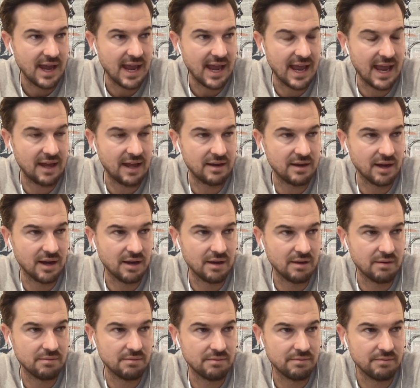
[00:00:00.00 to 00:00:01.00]
And
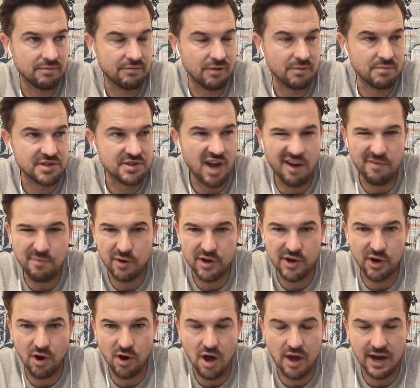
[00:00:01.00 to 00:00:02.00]
uh, from sophomore
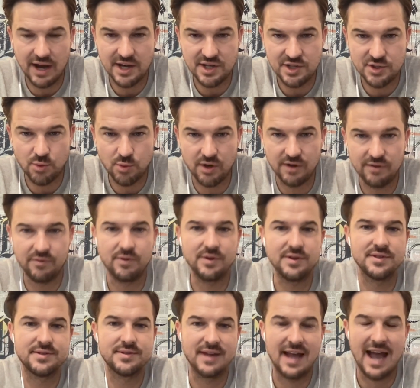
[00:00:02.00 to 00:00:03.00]
year on, I just sort of
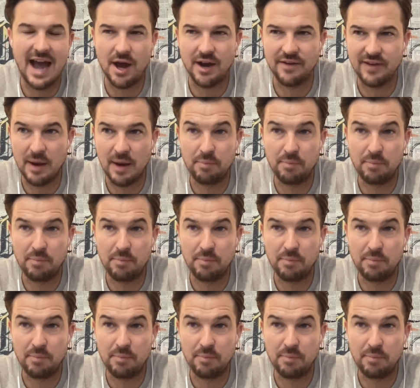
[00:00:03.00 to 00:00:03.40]
was out of it.